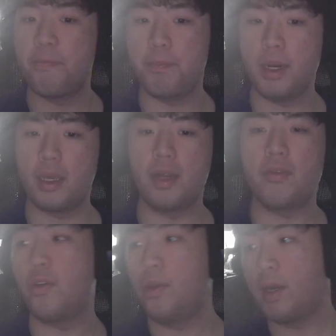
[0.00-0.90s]
bucket
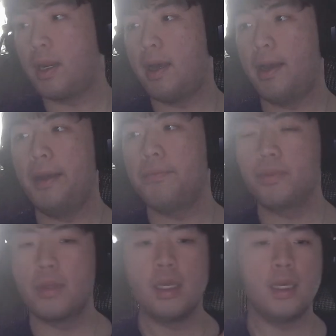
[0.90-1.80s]
for your client
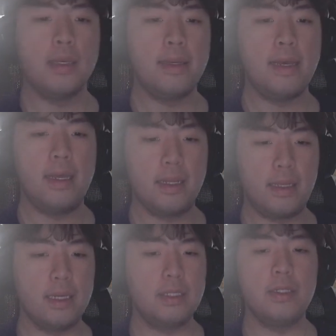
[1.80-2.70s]
and
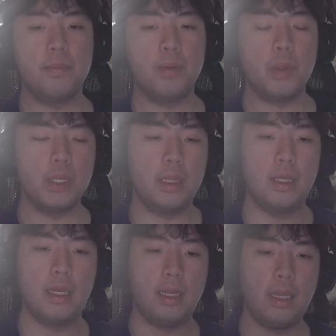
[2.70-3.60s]
get to the point
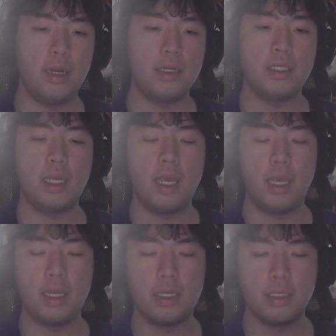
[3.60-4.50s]
that they're saying,